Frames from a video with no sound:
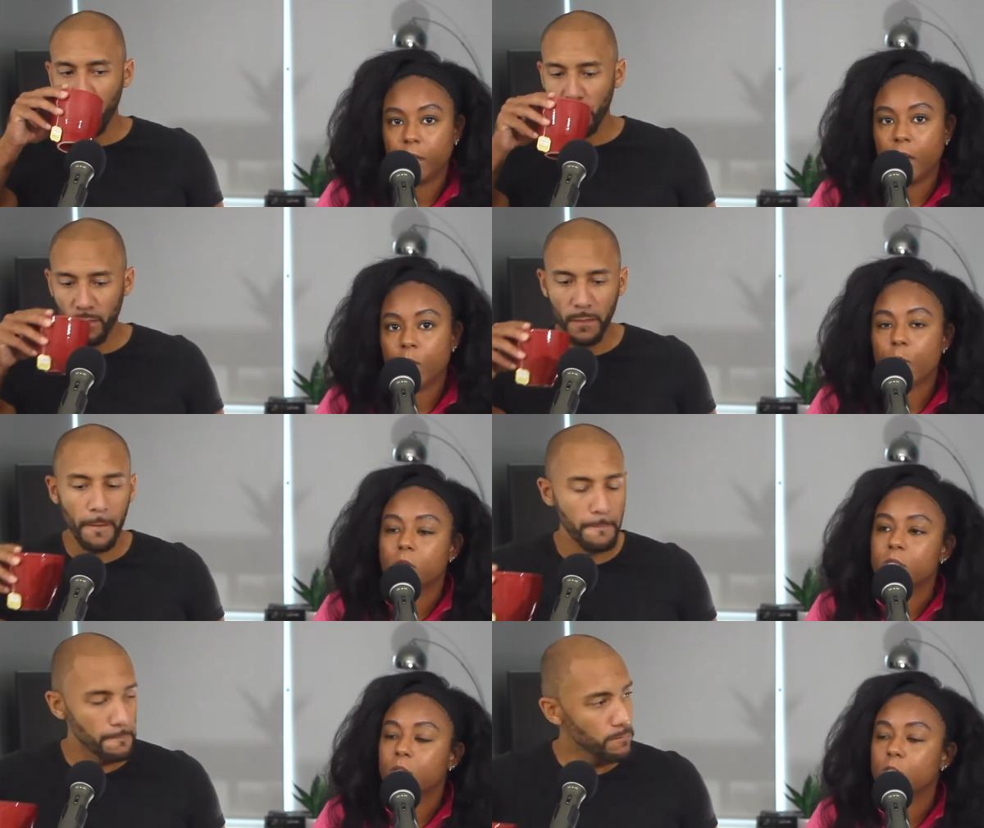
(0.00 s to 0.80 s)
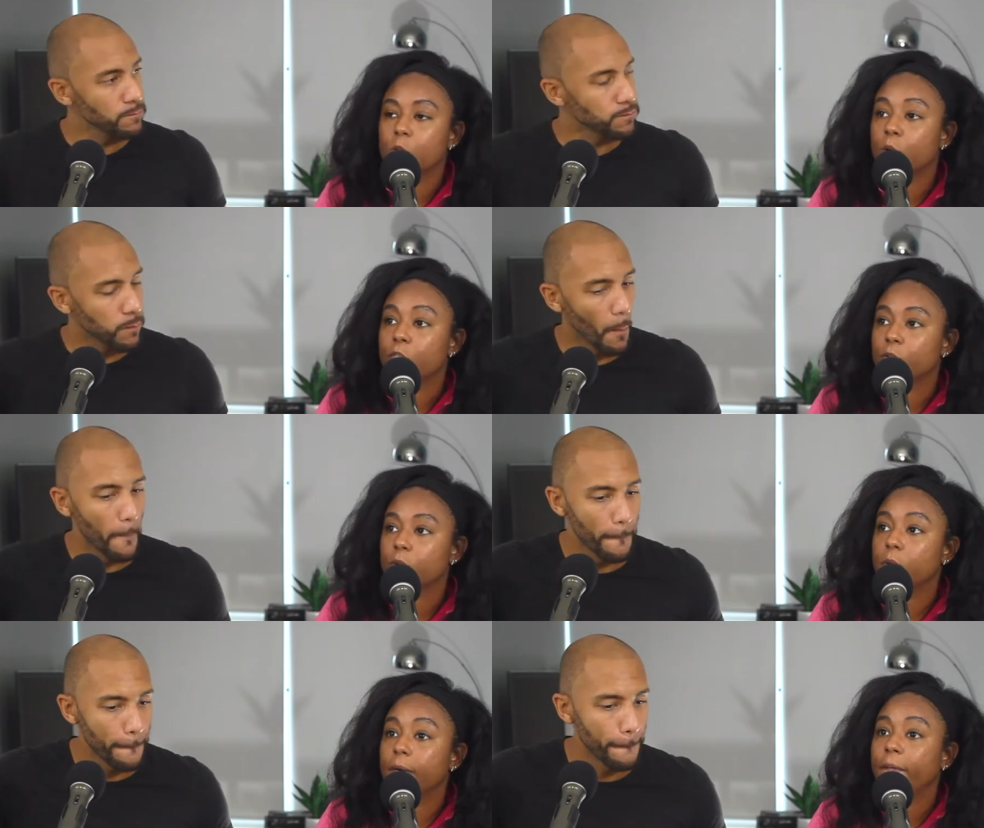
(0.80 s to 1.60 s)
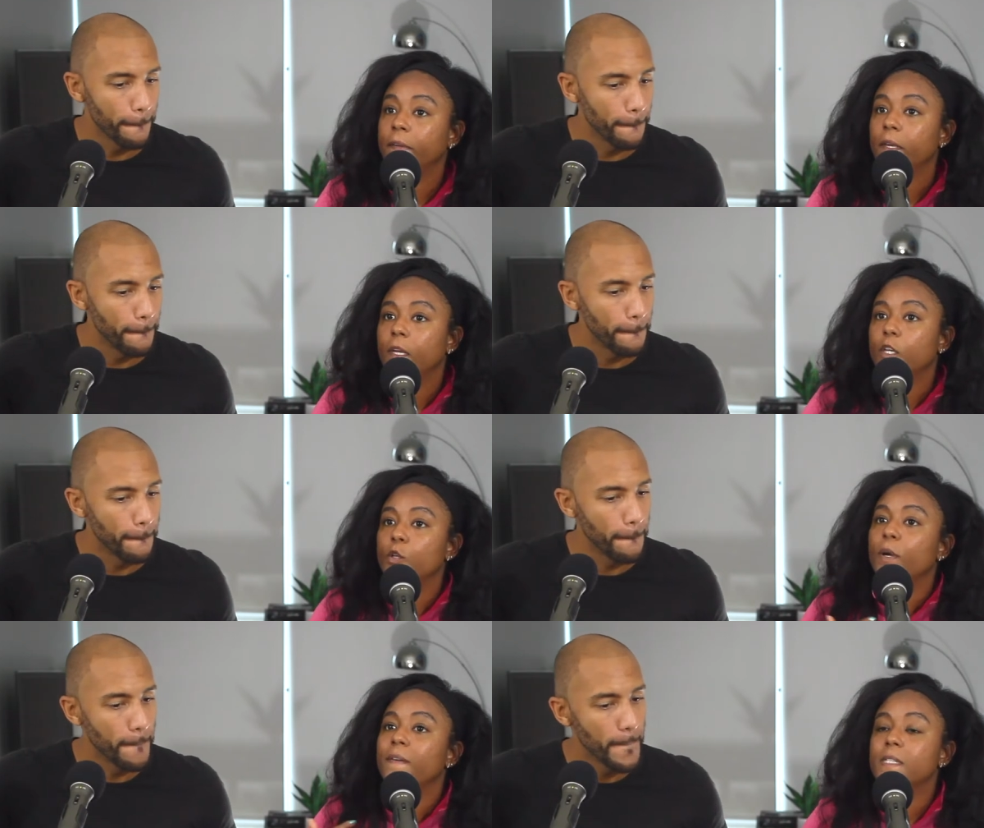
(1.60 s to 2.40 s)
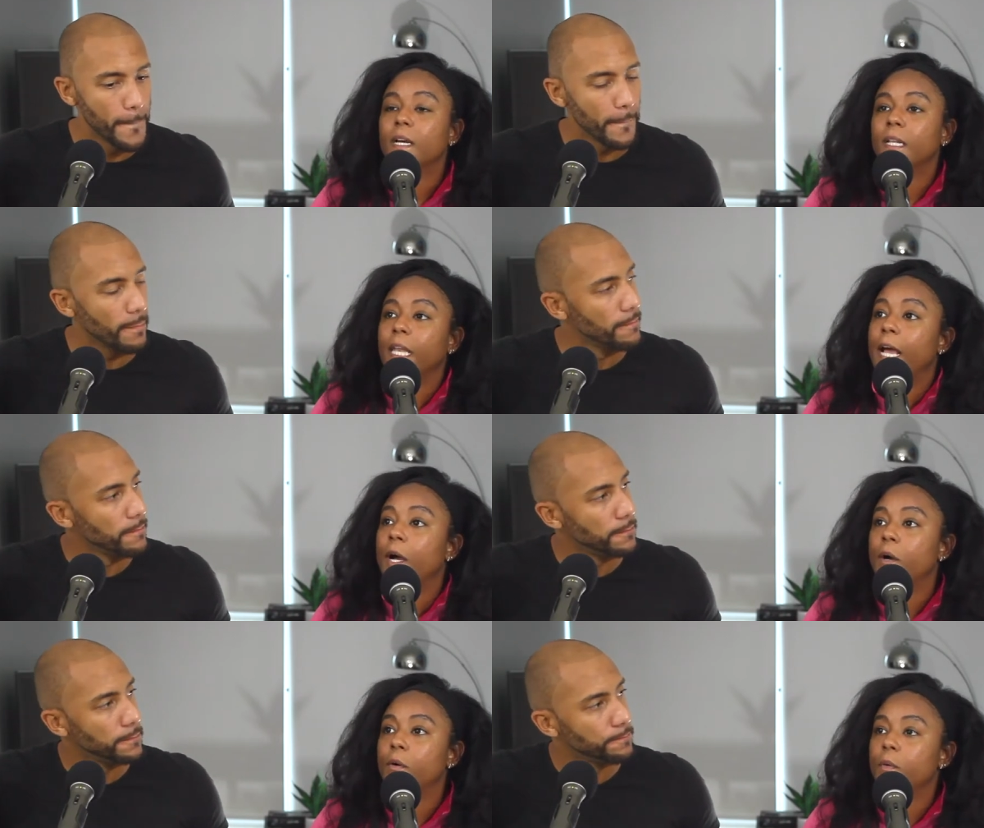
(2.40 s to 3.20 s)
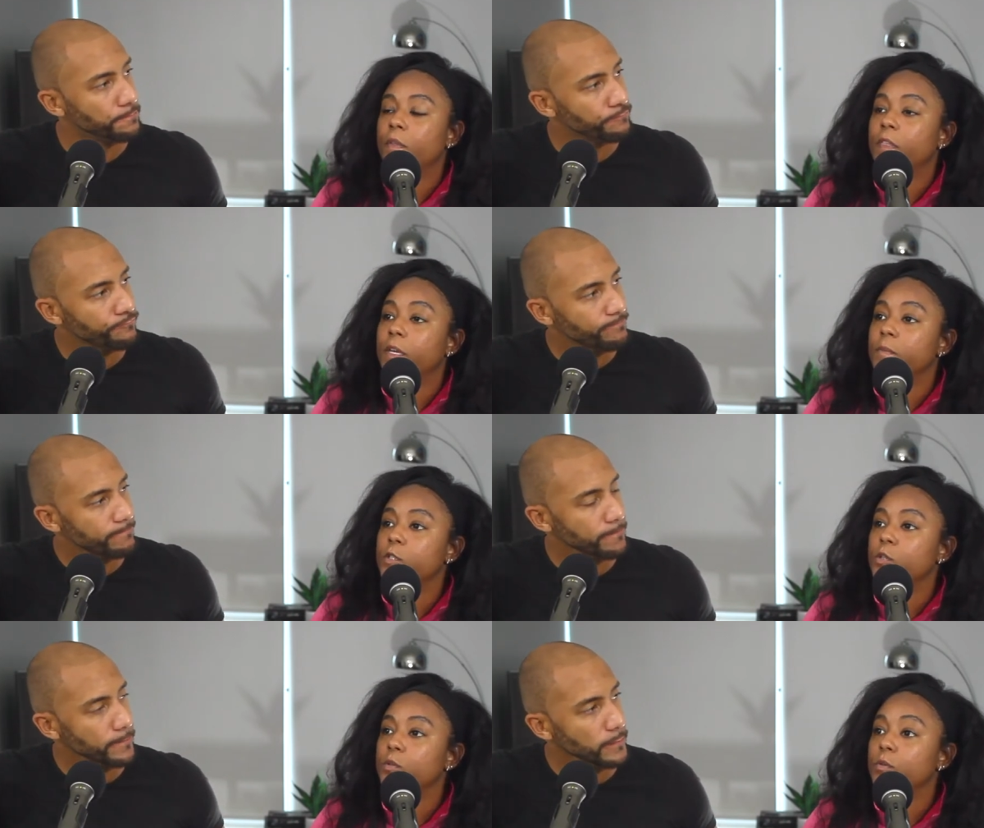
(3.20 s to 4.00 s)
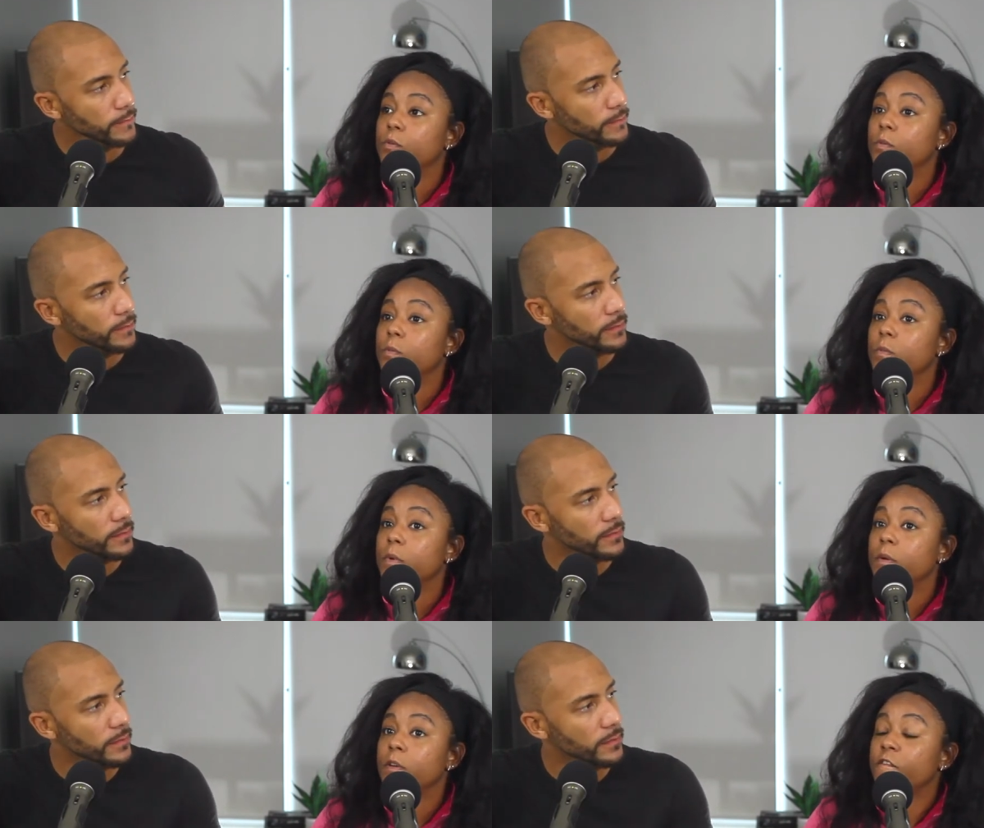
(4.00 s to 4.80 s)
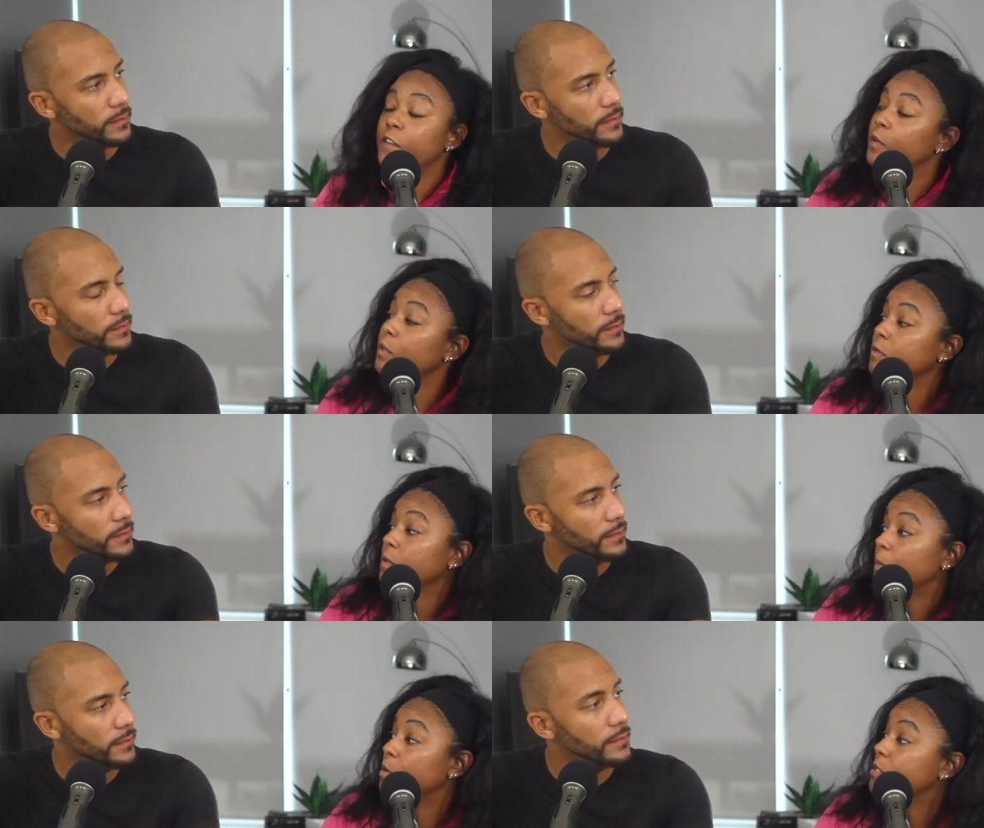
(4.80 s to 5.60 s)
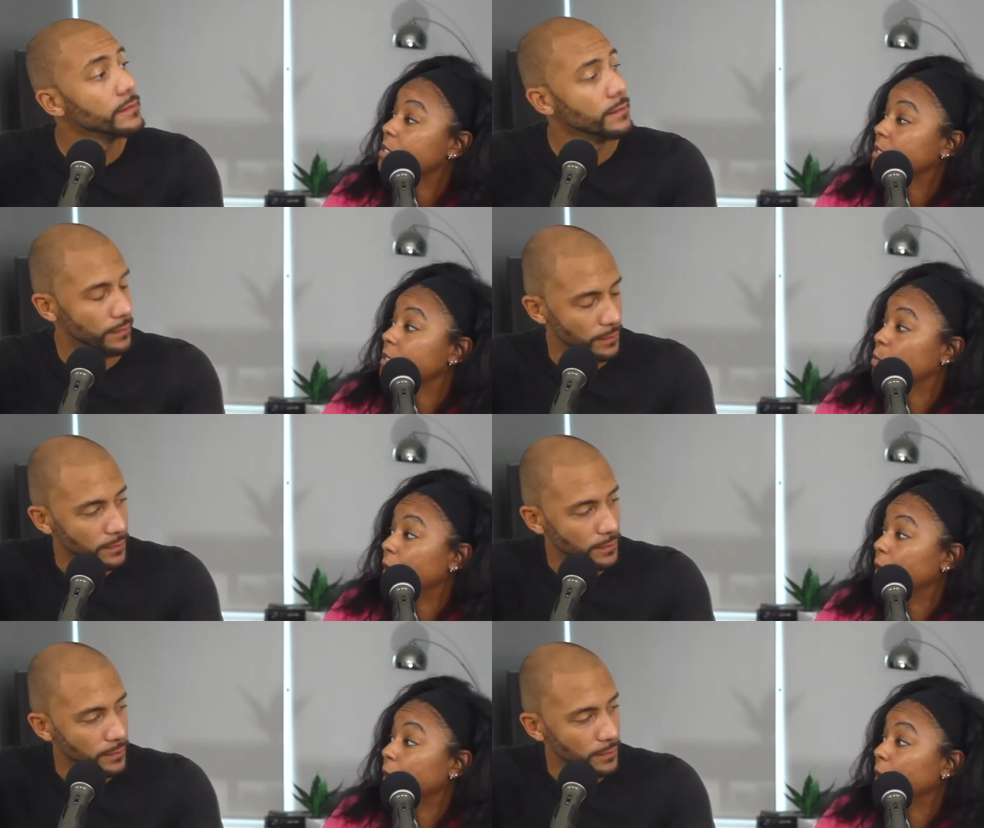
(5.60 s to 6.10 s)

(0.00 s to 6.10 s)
Speaker 1: the other person that's going through it, you have to allow them to feel those emotions as mm-hmm.